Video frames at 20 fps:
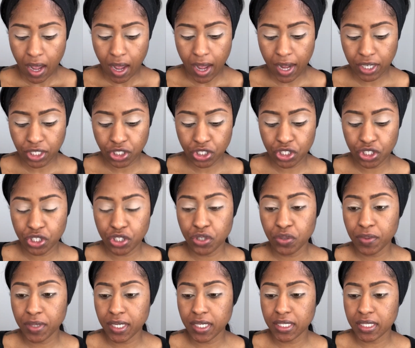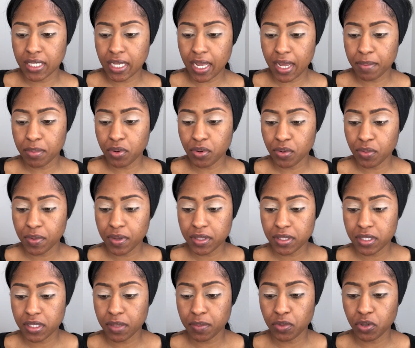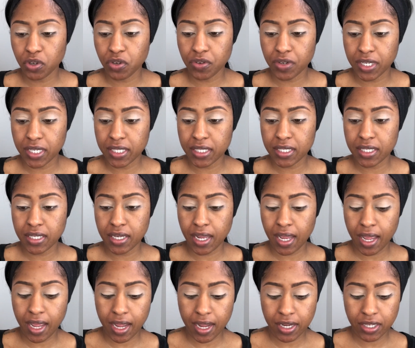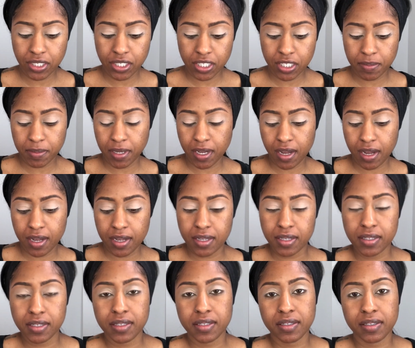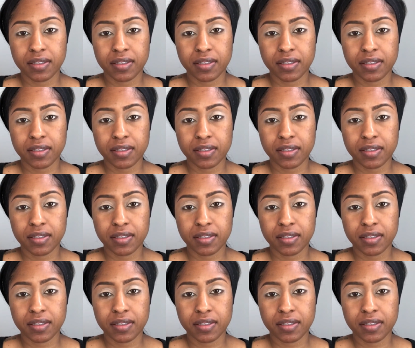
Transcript: I do wanna dabble with some green today just because